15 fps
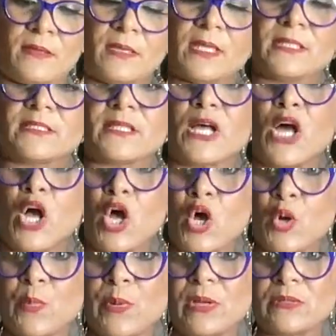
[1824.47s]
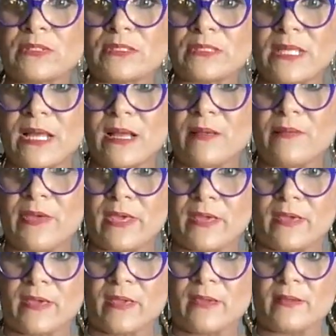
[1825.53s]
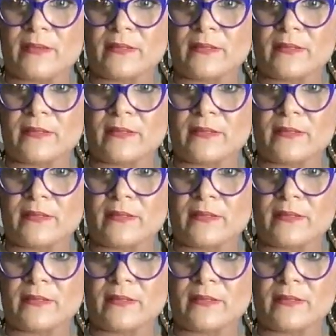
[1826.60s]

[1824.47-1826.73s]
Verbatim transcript: It's a hobo style bag